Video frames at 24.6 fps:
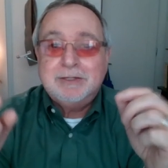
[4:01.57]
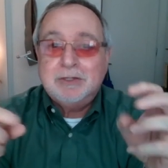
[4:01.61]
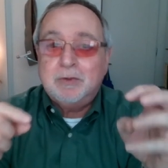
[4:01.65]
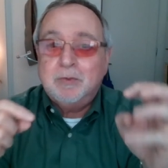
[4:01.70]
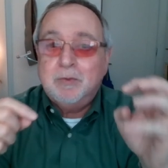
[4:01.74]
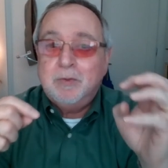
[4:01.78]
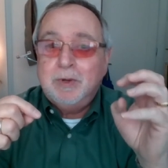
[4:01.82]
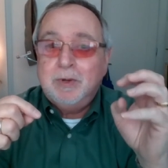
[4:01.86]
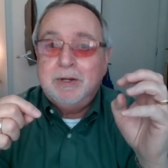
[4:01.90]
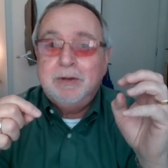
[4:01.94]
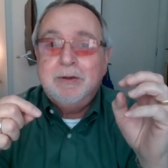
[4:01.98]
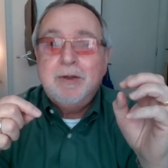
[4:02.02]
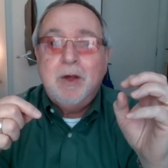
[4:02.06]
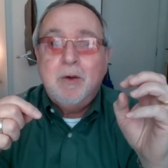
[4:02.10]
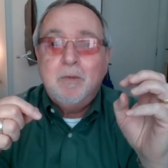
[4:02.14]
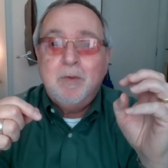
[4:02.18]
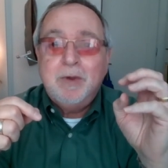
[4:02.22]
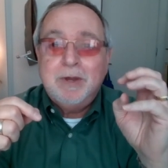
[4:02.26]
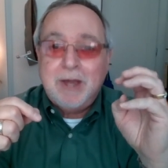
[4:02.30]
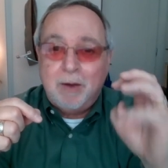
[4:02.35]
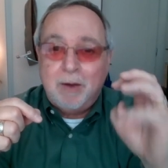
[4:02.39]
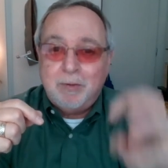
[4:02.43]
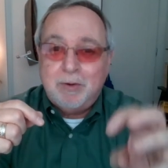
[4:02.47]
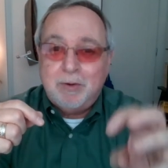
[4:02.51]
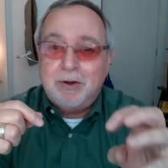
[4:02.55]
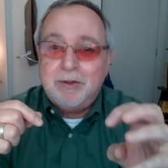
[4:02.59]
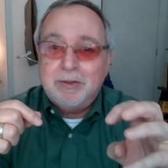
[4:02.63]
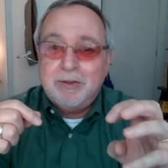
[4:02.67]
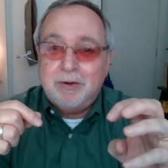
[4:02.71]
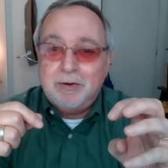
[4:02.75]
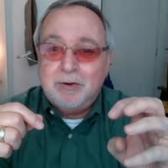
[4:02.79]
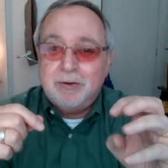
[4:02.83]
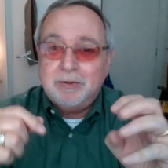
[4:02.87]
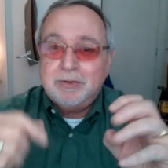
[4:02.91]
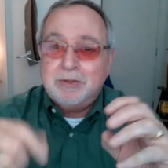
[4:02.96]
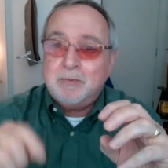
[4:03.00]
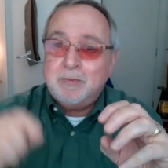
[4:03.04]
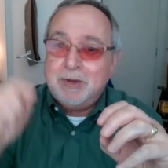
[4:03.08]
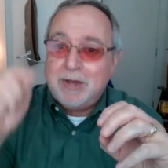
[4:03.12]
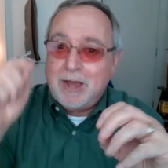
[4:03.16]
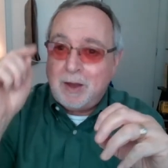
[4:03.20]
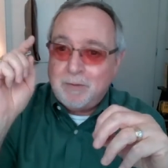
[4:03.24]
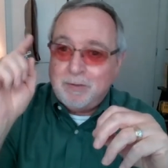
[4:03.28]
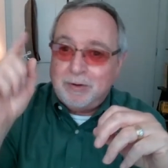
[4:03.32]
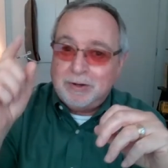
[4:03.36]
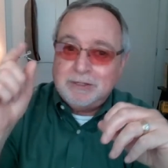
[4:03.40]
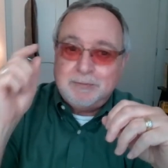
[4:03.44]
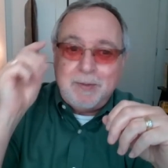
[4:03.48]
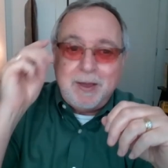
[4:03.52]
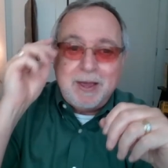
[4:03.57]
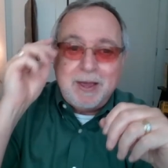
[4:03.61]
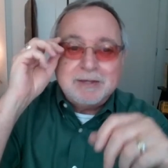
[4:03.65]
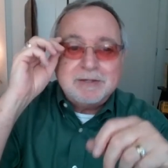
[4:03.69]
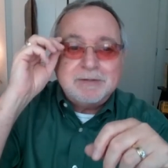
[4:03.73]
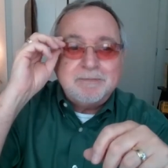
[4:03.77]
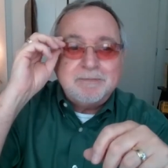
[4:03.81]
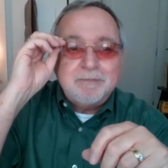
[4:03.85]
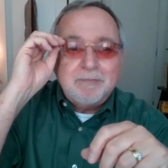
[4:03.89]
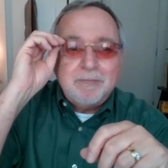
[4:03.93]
we got one on the Earth and we got one in space.